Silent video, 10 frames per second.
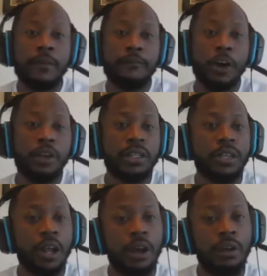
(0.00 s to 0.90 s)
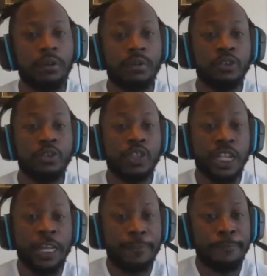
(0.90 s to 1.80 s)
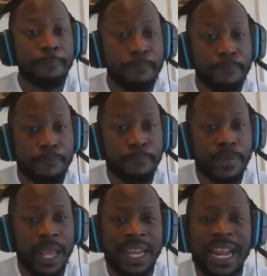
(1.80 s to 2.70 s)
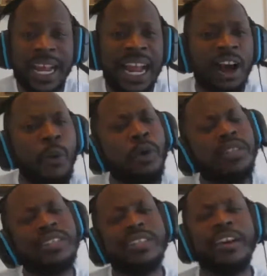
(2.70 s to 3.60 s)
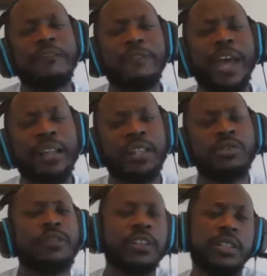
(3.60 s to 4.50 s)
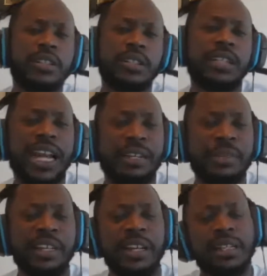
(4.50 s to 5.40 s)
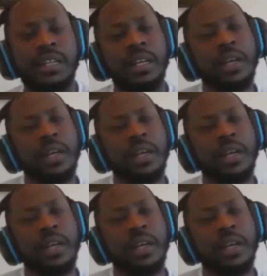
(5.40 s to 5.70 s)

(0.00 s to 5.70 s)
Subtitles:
Focus on UC. And I don't want this to affect the University of Cincinnati because